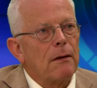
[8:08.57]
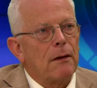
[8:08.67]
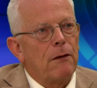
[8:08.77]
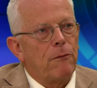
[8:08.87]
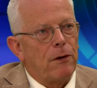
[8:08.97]

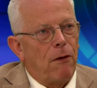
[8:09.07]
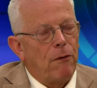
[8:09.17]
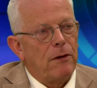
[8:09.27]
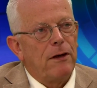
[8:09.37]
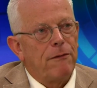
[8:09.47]
It were
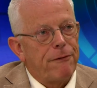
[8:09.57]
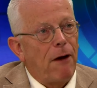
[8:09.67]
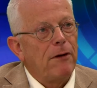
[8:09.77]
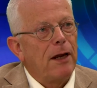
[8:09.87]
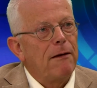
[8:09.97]
only the
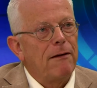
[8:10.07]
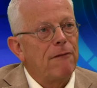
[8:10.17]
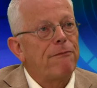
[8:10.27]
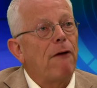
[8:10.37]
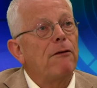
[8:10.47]
founding
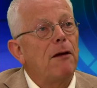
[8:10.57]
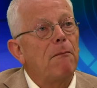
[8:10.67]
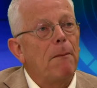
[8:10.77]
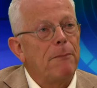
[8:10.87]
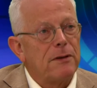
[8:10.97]

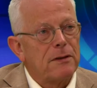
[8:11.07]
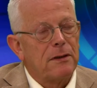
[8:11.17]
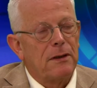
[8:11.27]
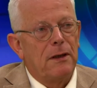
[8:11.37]
members,